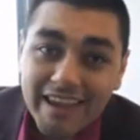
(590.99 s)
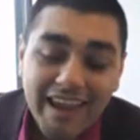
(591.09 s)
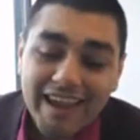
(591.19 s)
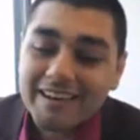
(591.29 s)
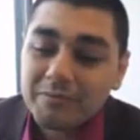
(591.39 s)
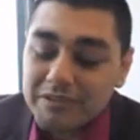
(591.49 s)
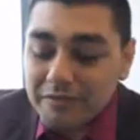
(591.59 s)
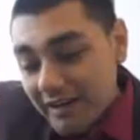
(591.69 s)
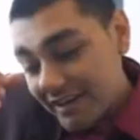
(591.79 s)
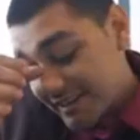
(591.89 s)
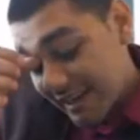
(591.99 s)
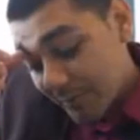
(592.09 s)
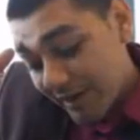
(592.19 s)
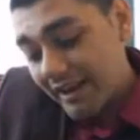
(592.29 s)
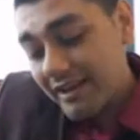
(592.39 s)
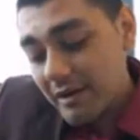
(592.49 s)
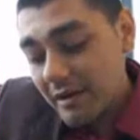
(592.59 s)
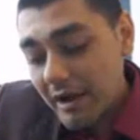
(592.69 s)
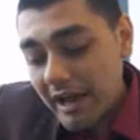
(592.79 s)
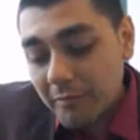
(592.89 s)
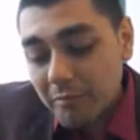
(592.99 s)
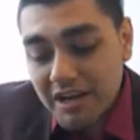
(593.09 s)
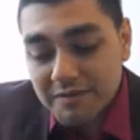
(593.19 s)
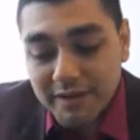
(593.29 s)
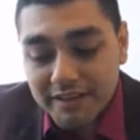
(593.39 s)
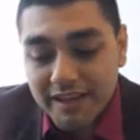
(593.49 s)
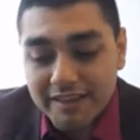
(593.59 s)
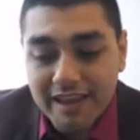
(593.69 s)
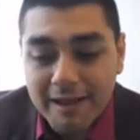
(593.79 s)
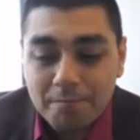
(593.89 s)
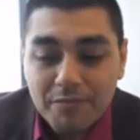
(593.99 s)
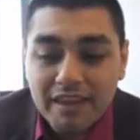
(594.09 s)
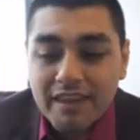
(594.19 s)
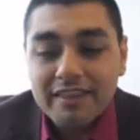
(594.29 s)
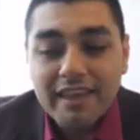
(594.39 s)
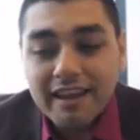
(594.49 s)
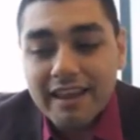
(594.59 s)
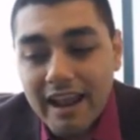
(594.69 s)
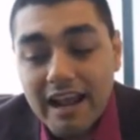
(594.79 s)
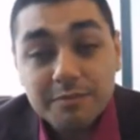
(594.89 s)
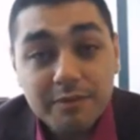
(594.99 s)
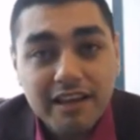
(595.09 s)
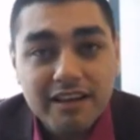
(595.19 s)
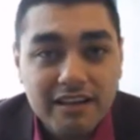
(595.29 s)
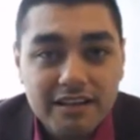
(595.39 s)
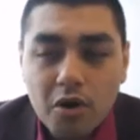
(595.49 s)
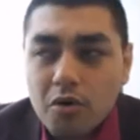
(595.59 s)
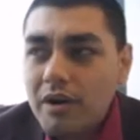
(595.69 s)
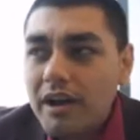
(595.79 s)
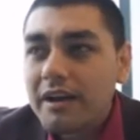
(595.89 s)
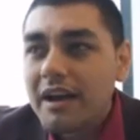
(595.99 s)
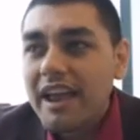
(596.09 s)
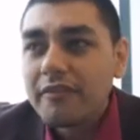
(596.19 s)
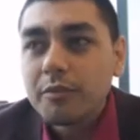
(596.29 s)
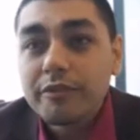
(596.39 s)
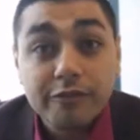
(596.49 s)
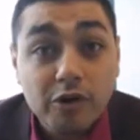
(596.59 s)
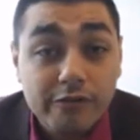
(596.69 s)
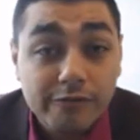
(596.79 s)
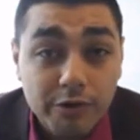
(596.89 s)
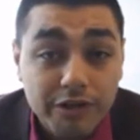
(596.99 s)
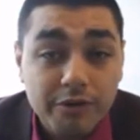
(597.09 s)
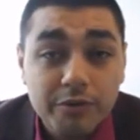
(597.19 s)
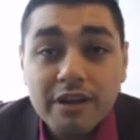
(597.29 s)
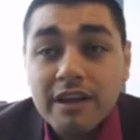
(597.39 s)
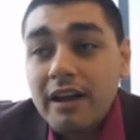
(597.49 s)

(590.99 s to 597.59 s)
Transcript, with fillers: And what's funny is that we had a uh, I had a prospect like that that asked me that. oh, uh, I have a referral for you.